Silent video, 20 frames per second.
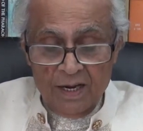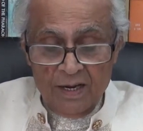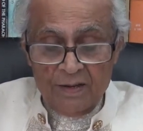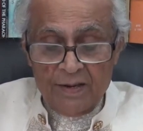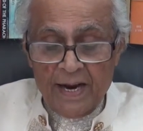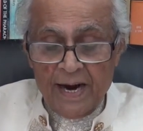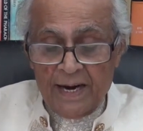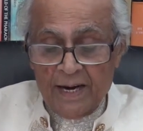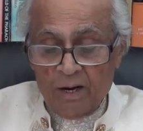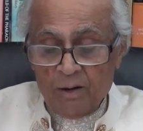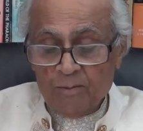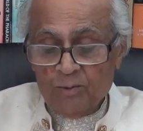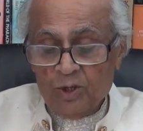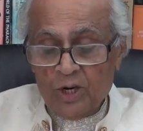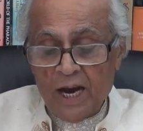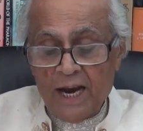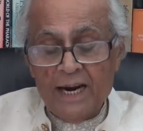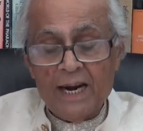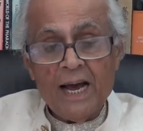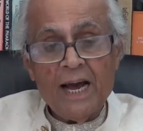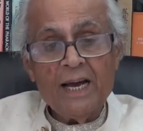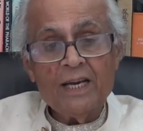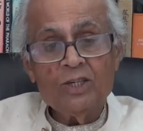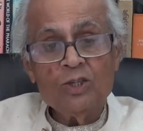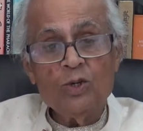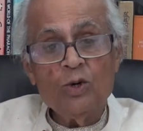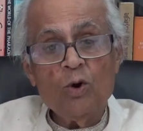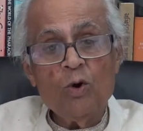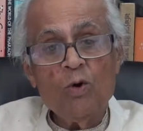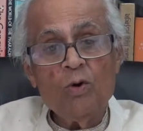That of China has
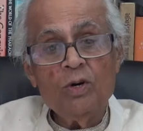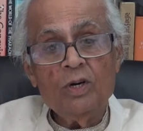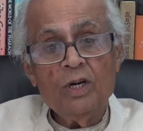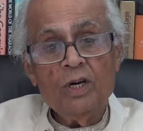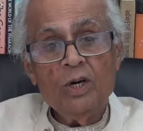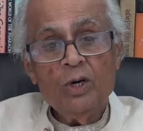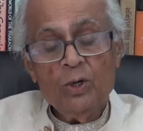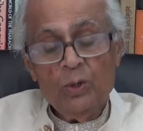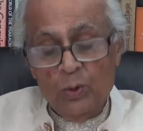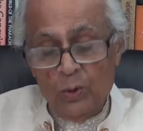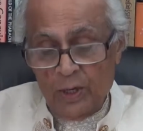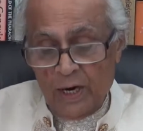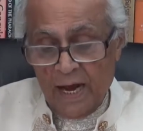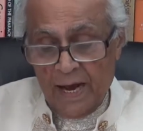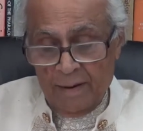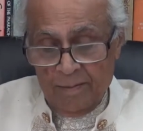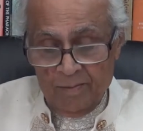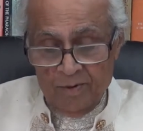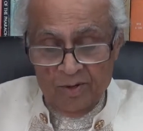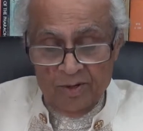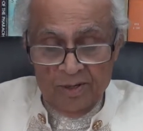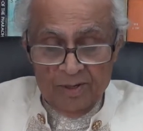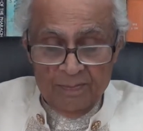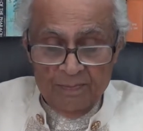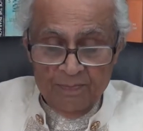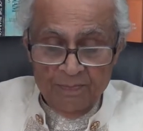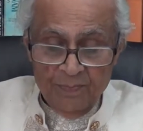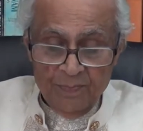grown 2 times.